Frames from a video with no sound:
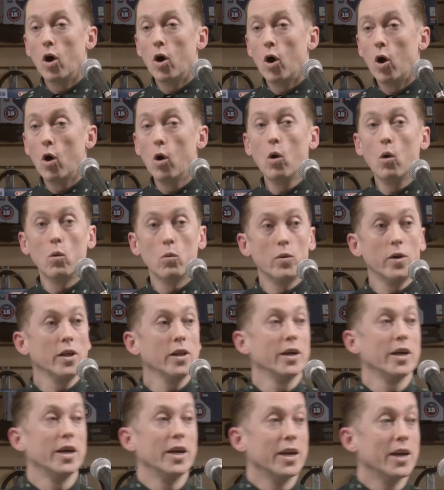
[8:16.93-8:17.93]
Oh, really?
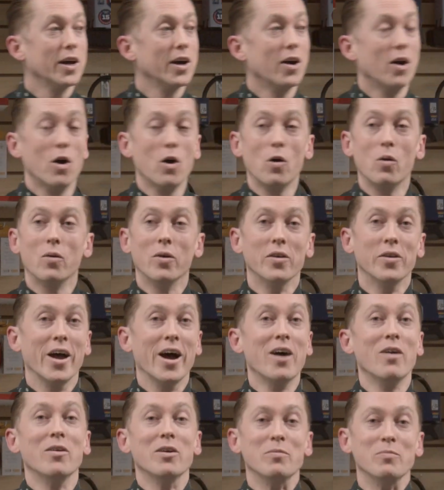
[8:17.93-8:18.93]
Oh, well,
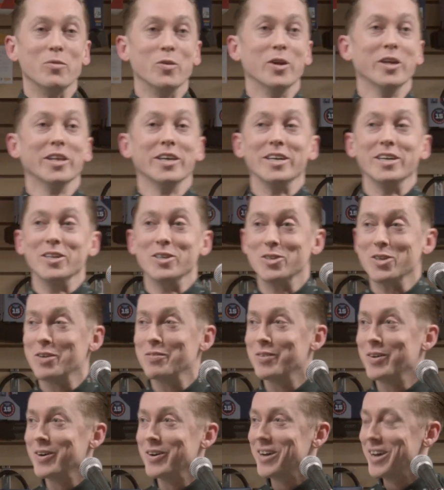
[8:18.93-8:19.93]
now I'm really in
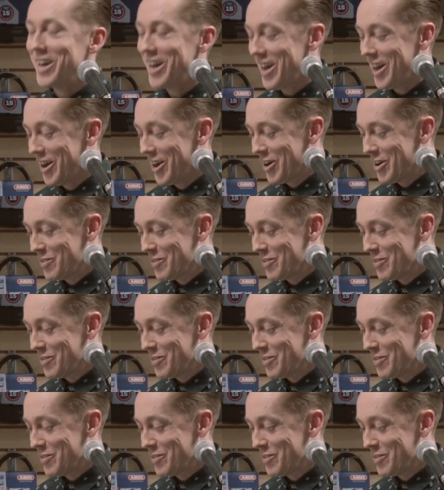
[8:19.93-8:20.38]
trouble. All